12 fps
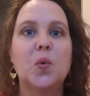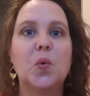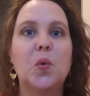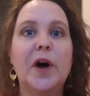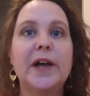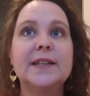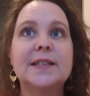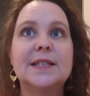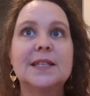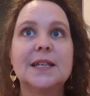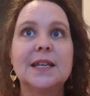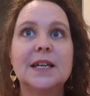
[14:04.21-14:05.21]
what
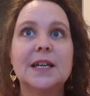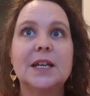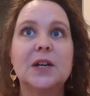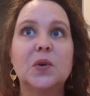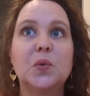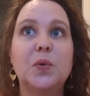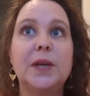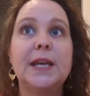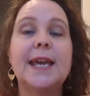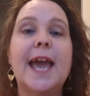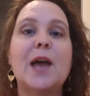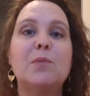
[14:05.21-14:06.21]
we
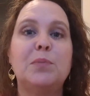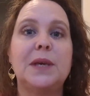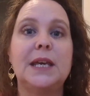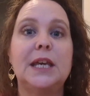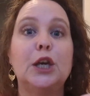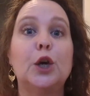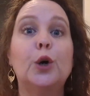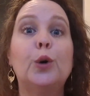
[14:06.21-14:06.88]
can be,